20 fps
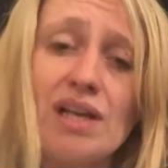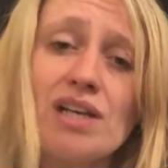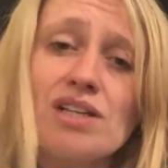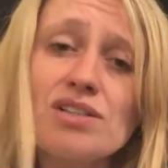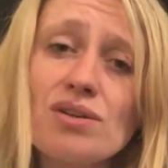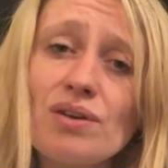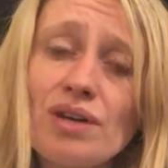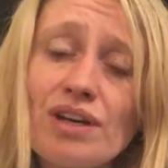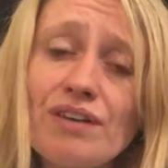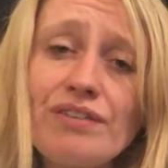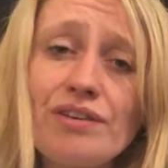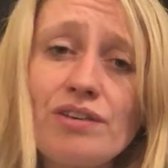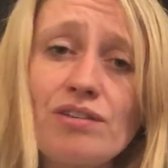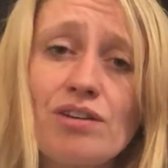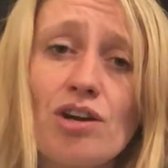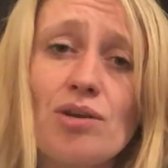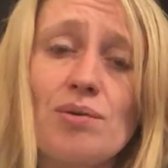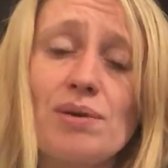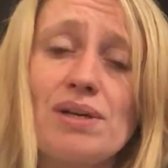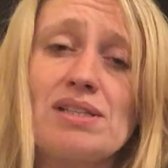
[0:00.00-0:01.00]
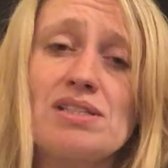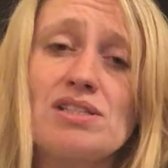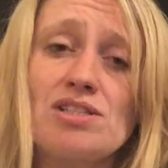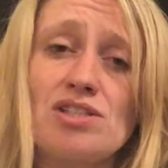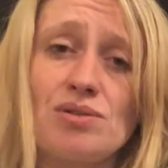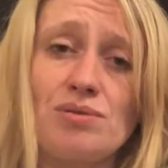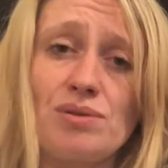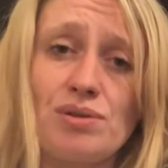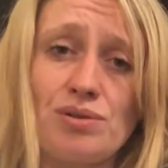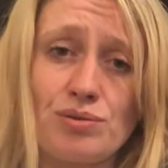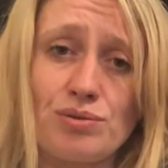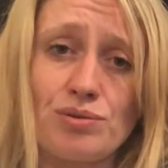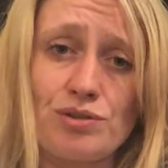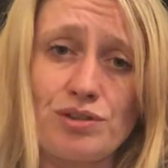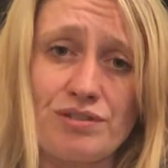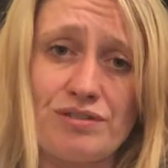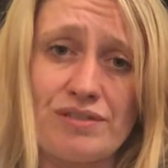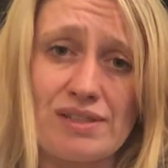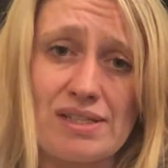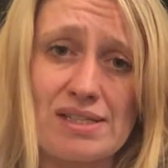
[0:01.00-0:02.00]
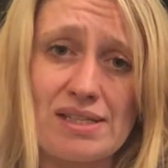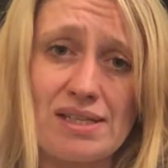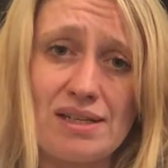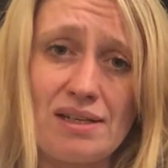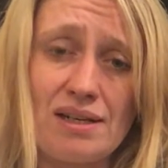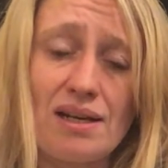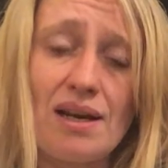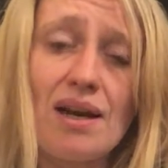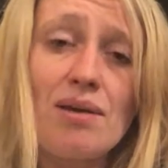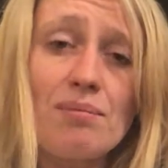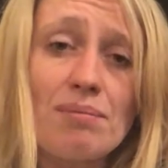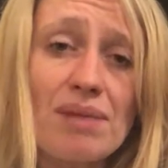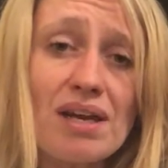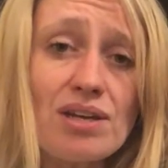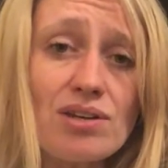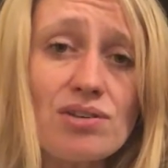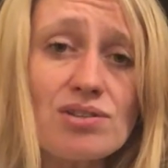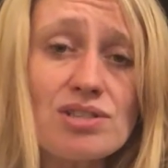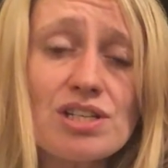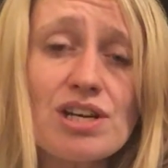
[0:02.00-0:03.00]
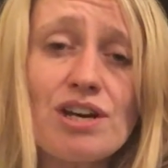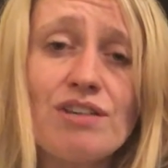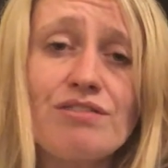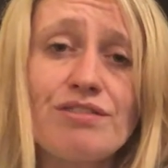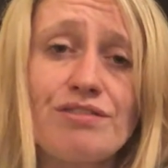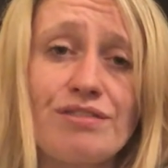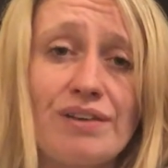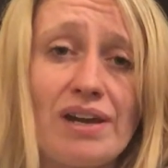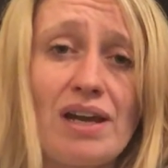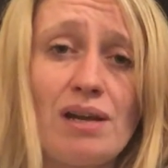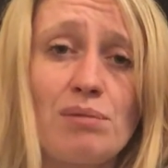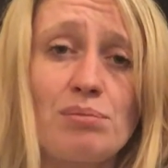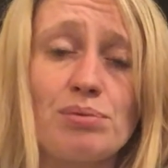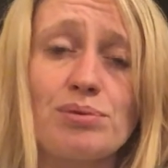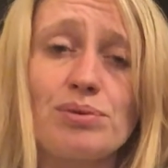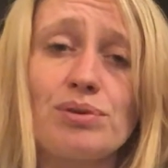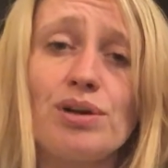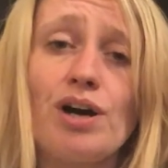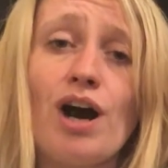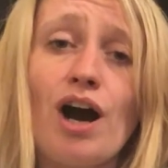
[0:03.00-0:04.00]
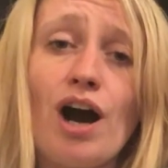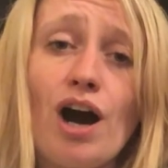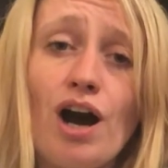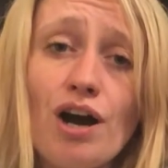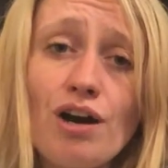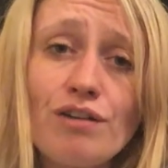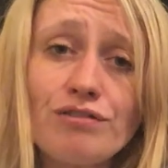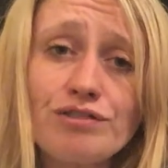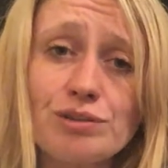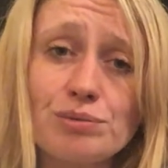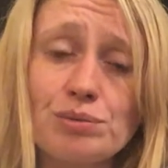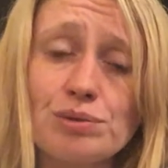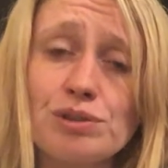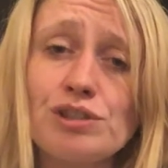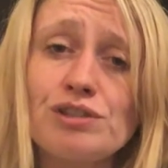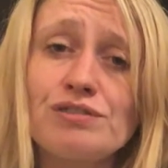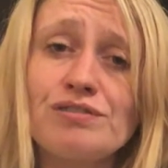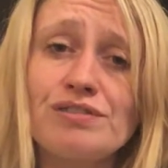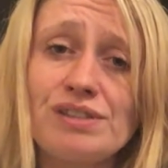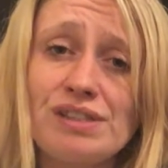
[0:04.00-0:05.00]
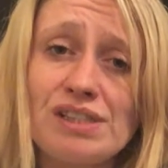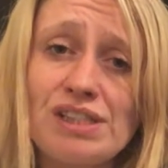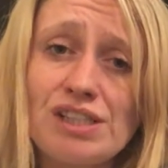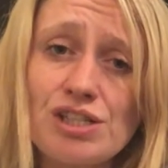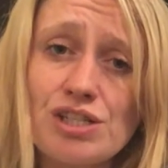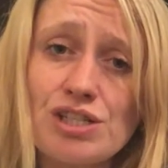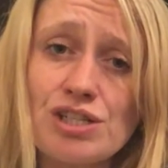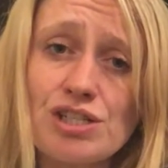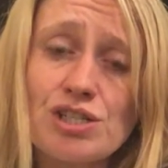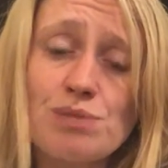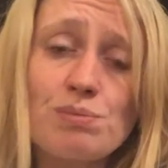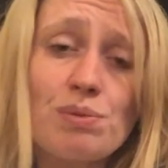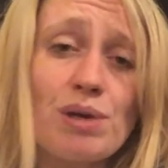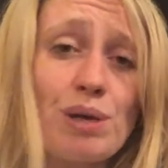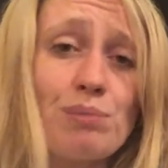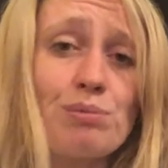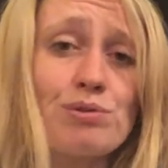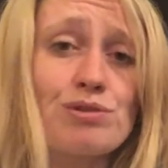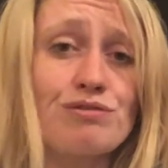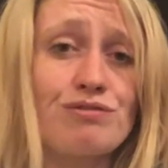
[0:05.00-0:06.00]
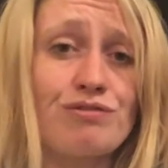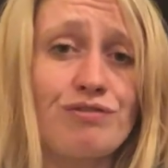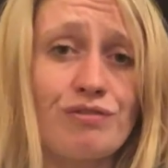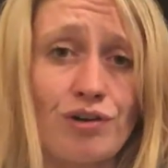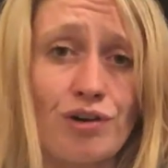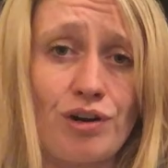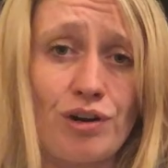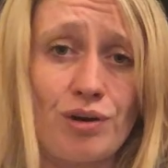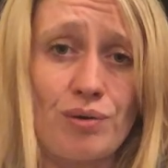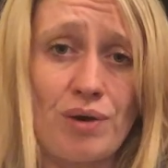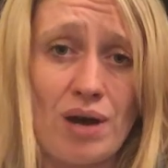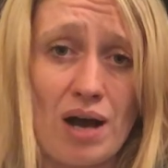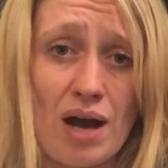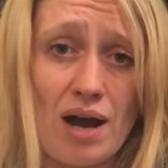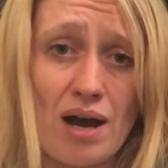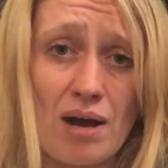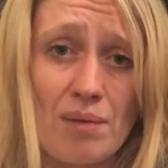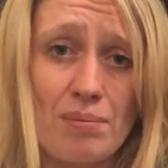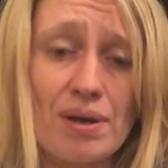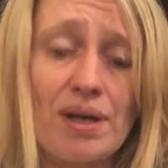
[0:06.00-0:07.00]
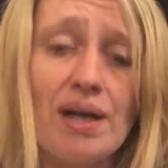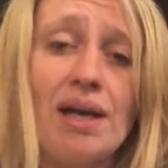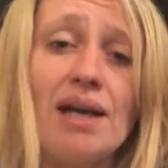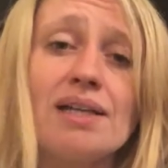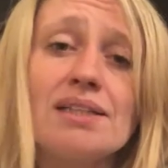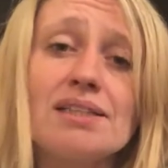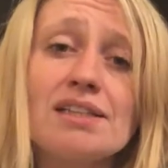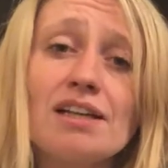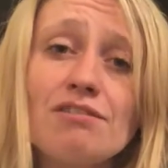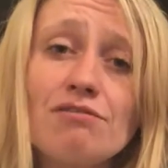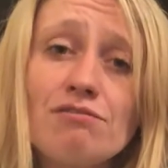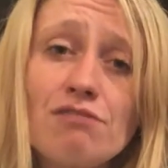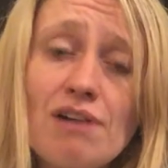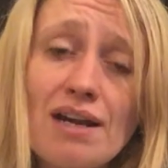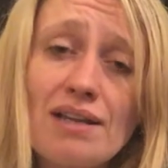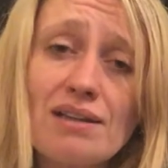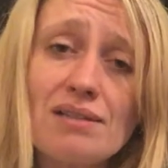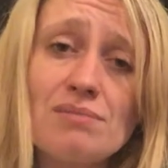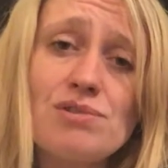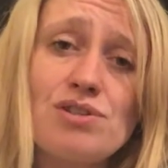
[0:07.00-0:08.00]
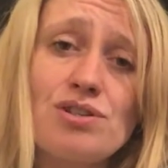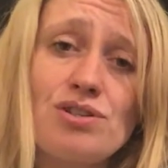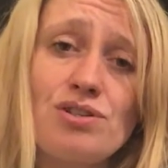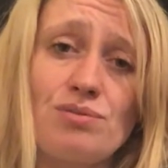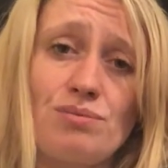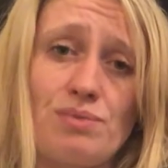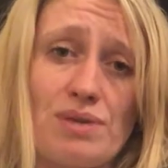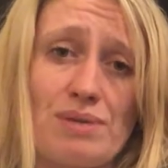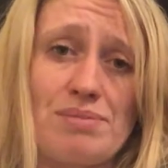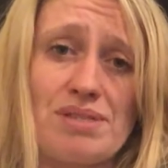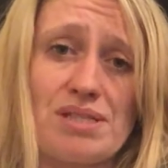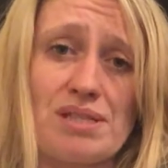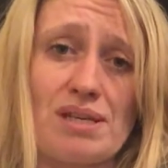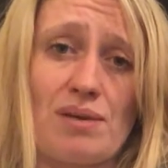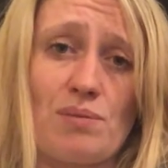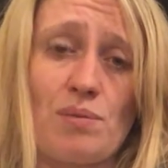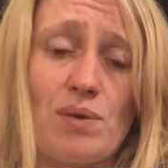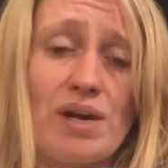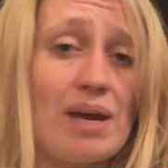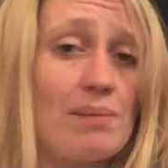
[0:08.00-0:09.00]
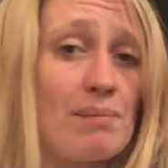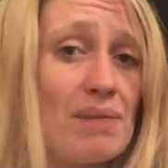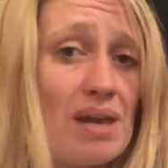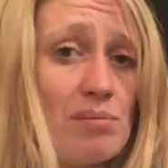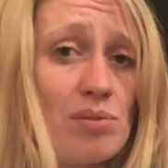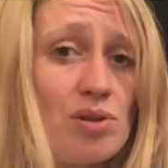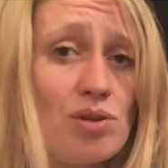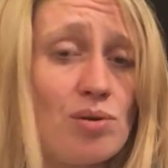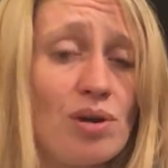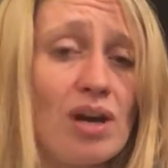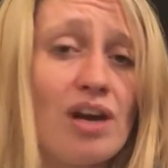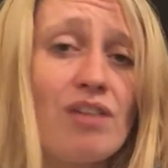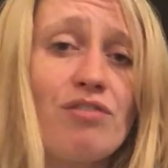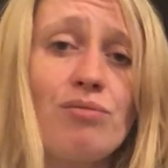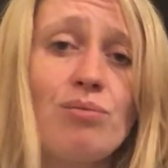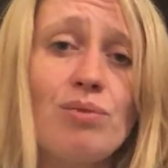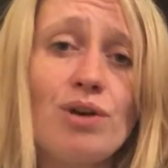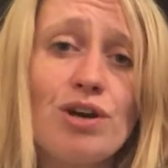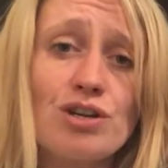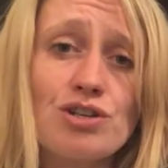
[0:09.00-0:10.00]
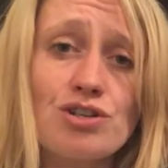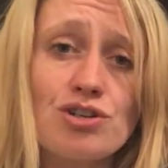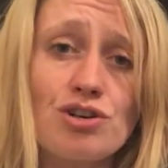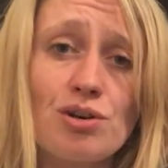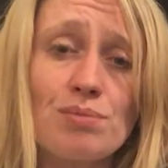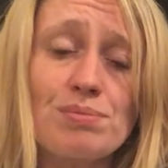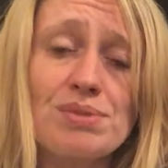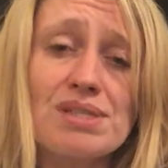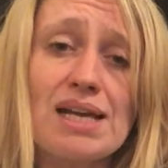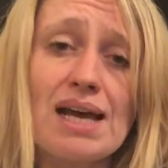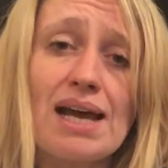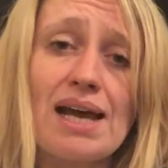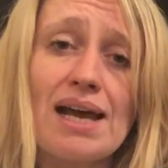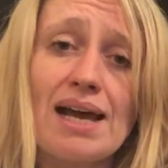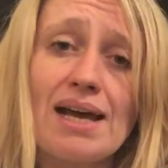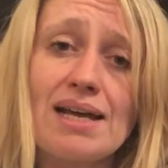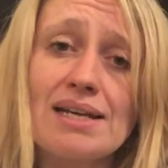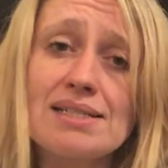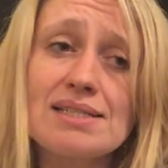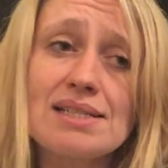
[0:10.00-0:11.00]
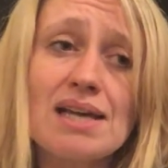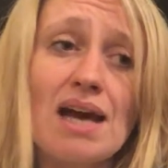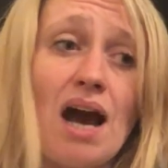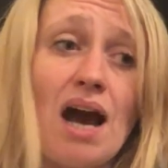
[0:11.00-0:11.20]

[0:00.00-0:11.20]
So if you go in to do an author visit, make yourself available afterwards for teachers to be able to follow up. Direct them to your website where maybe you have workshops and